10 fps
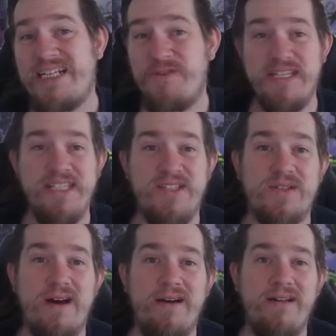for Disney
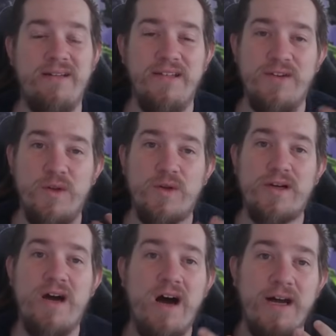Lorcana? The
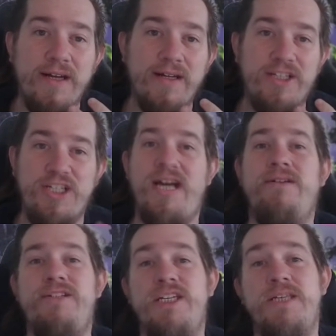Lorcana
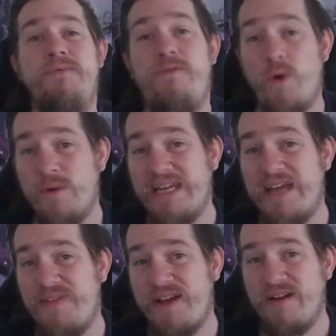Challenges. Before we
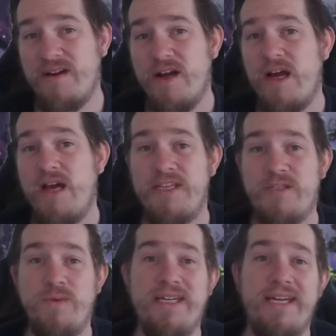get there, this
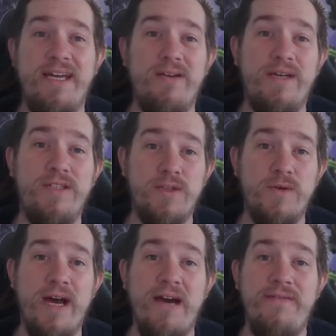weekend we do
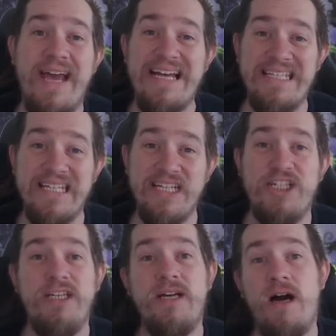have
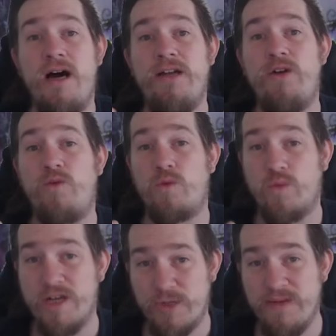SCG
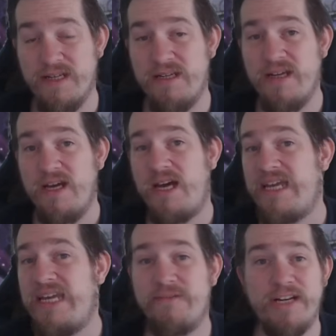Richmond
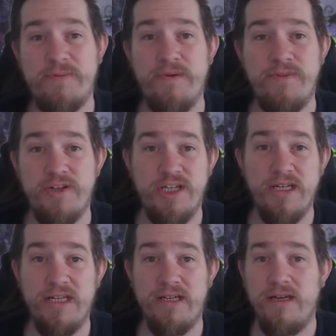in Richmond,
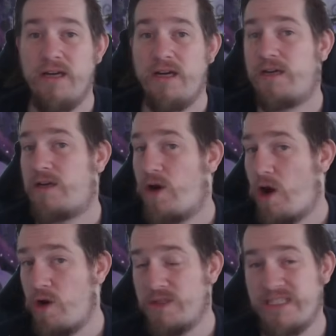Virginia,
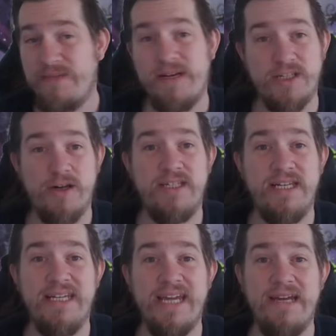hosted by Star City
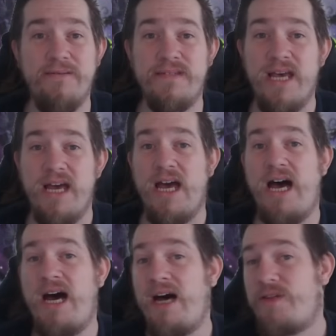Games.
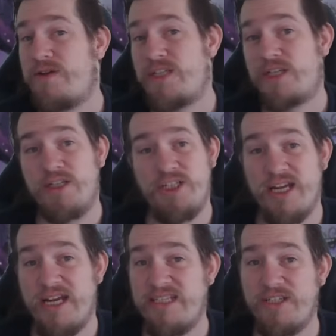There's a good
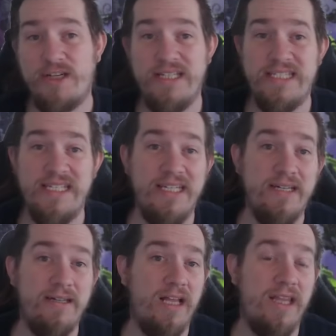chance that you're going to see
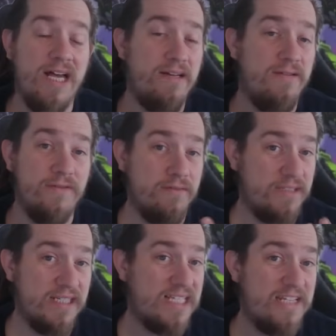a lot of
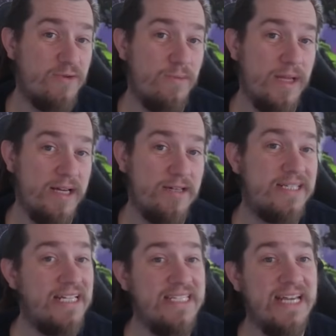successful players in
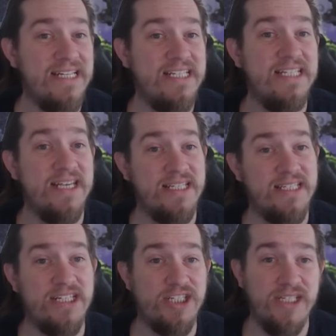attendance in the
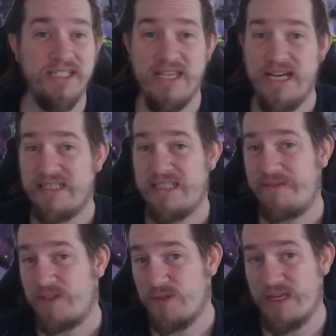SCGs. David
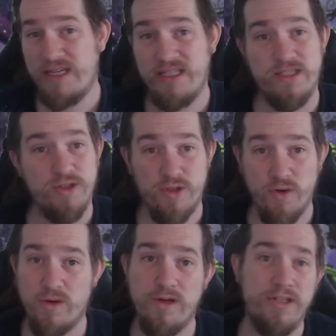Nunes,
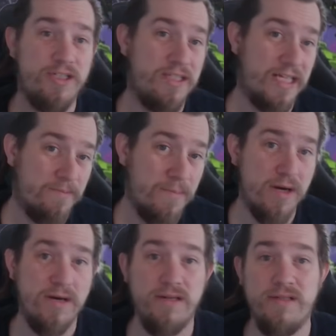George, Dick
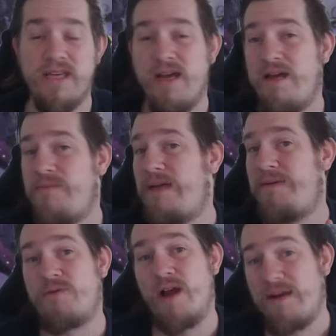Burns, maybe
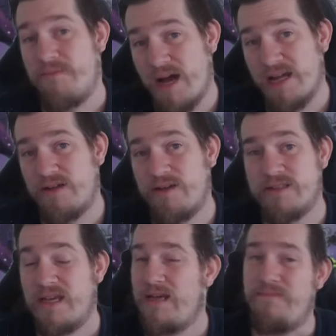Ryan Miles,
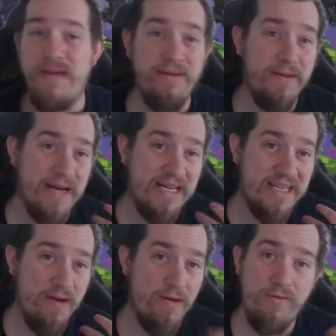maybe
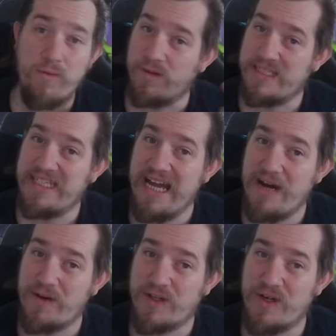myself. We'll see how
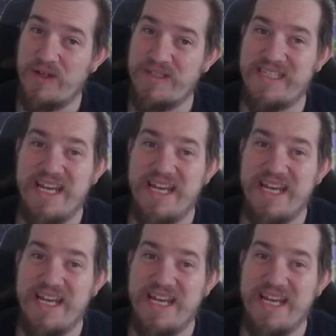it goes.